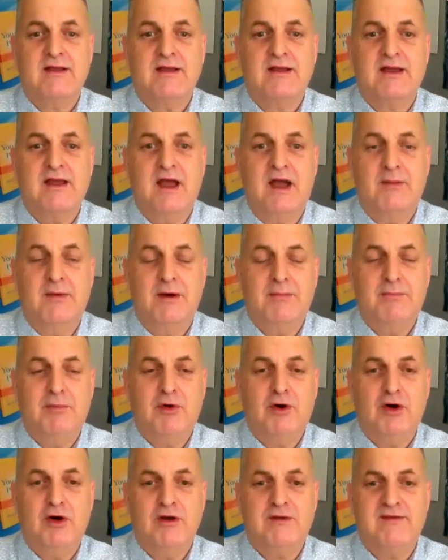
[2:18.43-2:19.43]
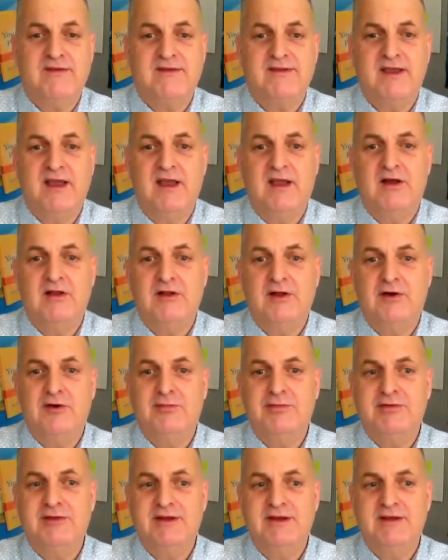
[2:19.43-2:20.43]
Come aboard. Say hello,
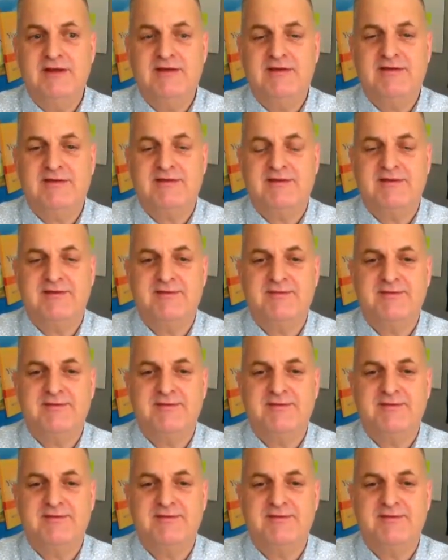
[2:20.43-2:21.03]
please.